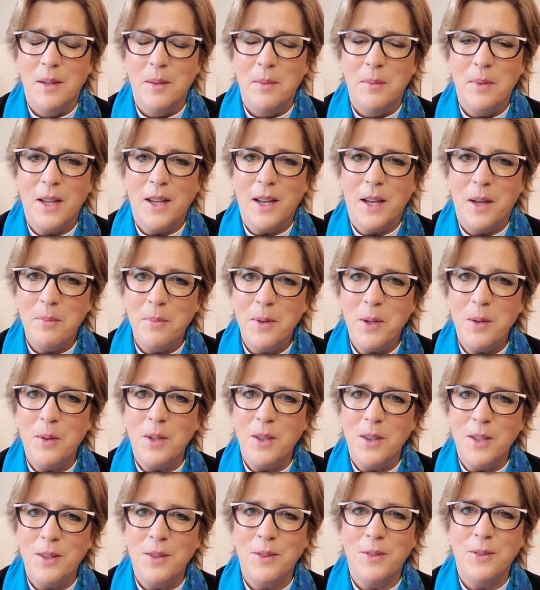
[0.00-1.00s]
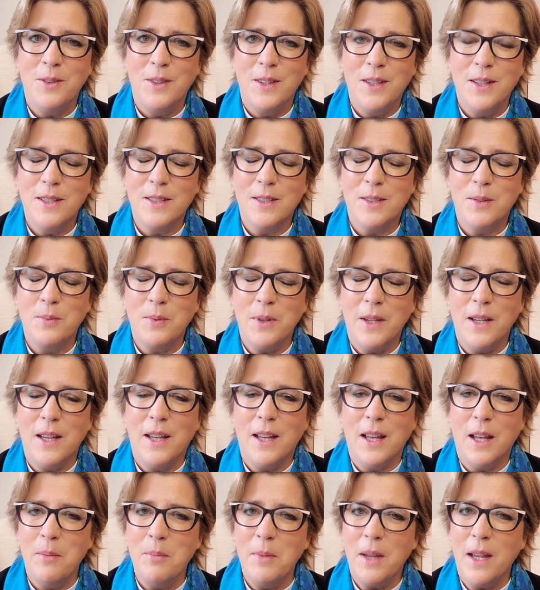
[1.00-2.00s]
May God be with you this
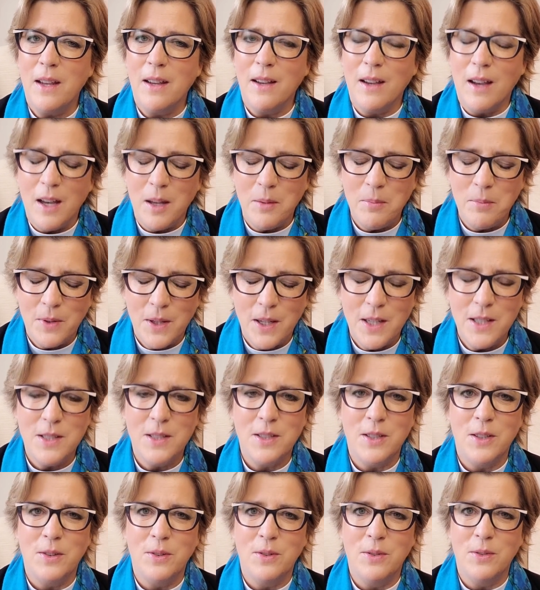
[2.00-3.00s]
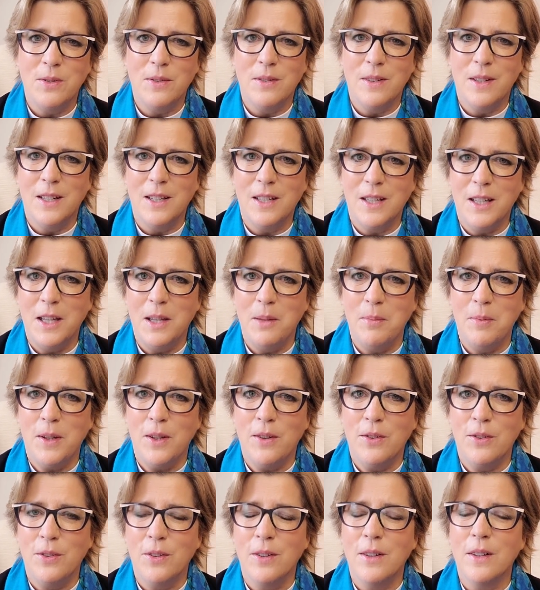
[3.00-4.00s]
week, and may God bless you and keep
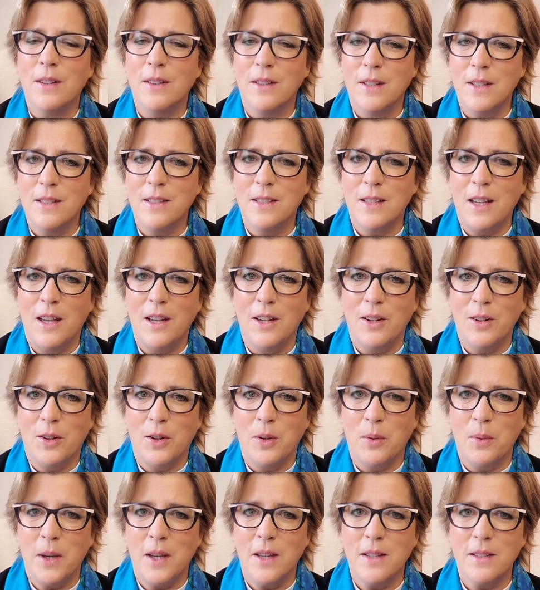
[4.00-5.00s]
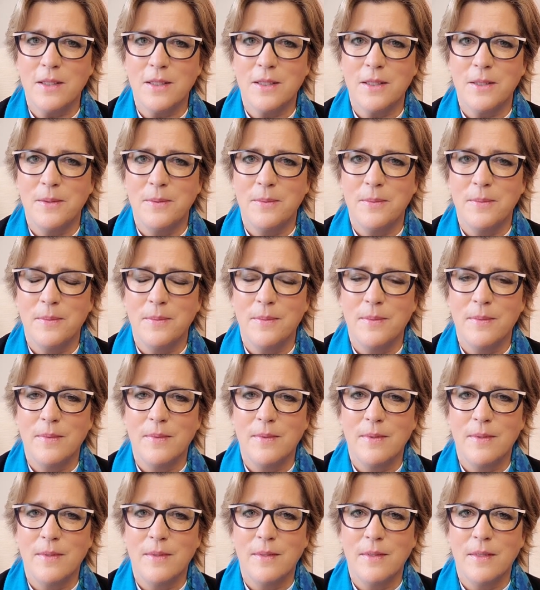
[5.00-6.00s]
you this day and always.
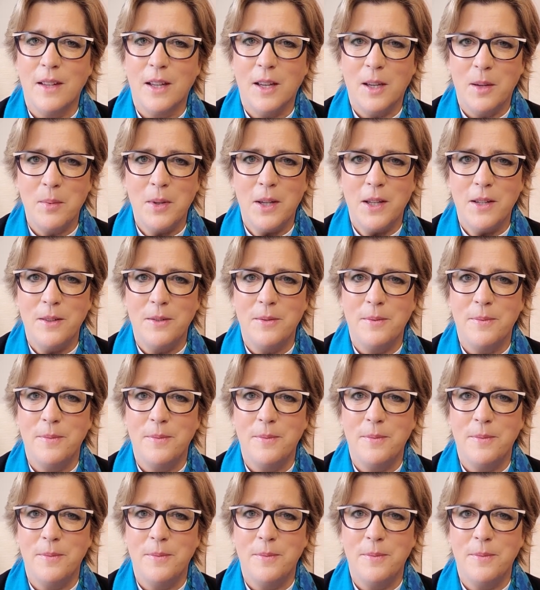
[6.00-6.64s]
Amen.